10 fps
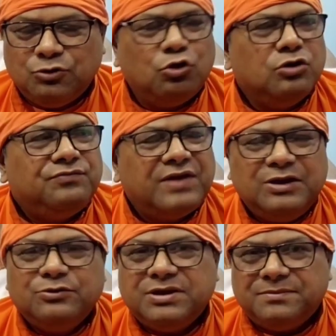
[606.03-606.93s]
Don't
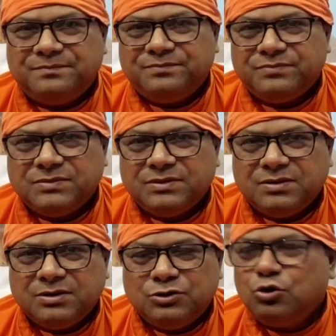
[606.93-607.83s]
value them.
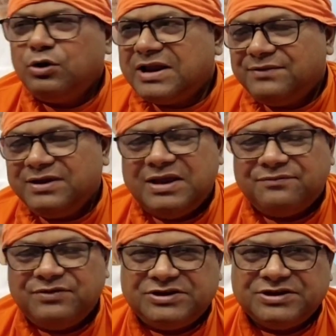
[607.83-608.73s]
Don't have
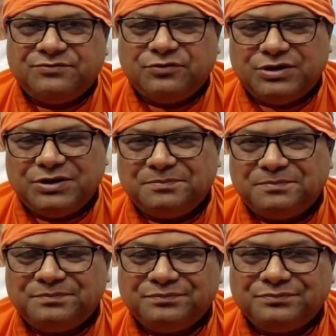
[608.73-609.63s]
any affection for them.